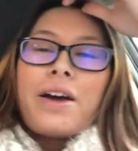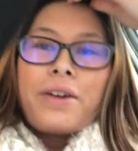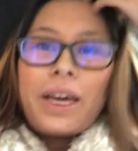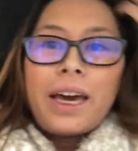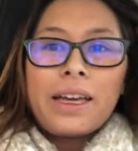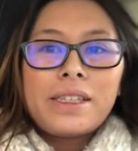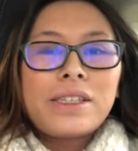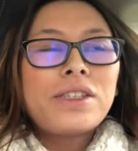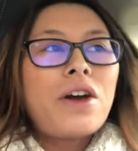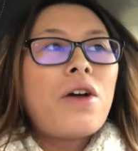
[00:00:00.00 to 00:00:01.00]
Okay,
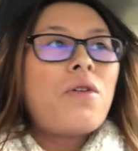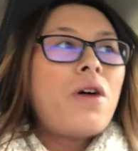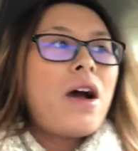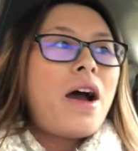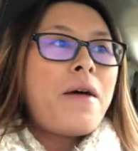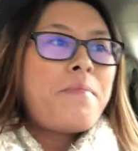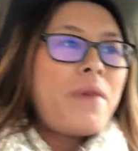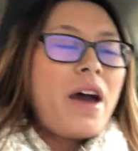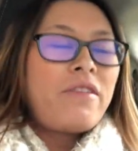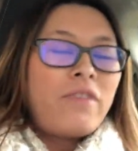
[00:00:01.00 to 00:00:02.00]
so
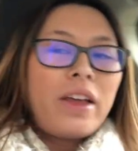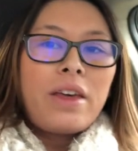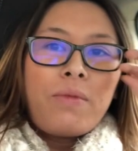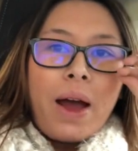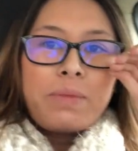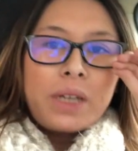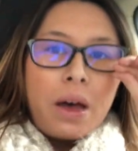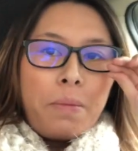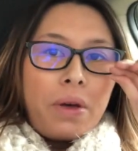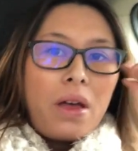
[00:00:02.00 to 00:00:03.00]
I finally wrapped
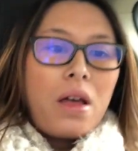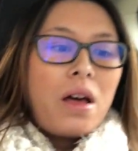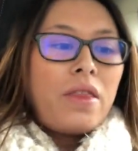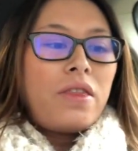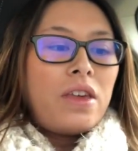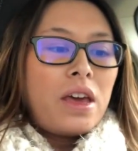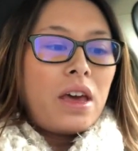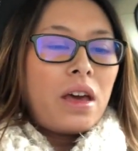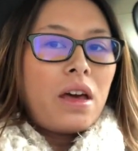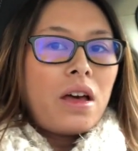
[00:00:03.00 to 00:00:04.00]
up
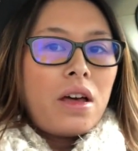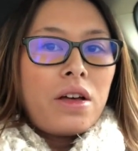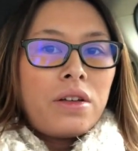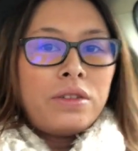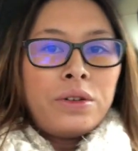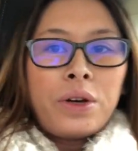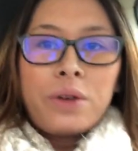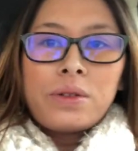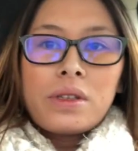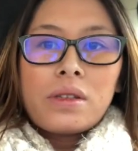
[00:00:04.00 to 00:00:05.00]
the
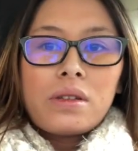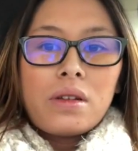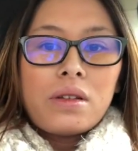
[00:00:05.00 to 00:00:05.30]
glucose